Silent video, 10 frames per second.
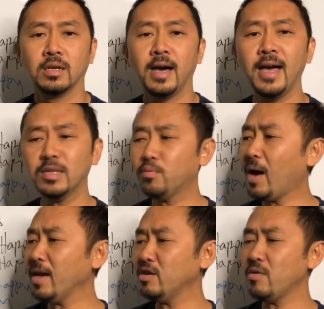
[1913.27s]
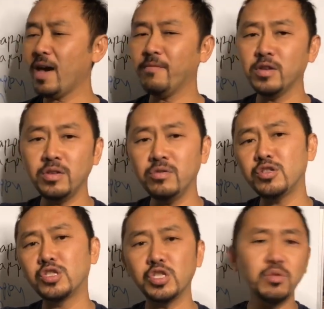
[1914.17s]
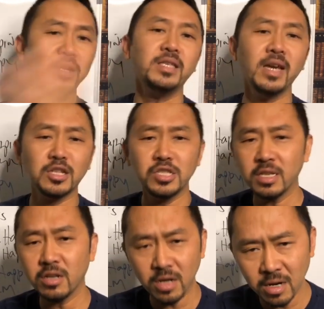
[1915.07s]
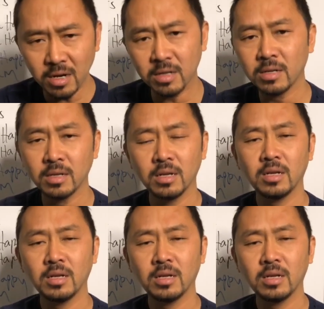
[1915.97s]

That's why you have a new shoe addiction, girl!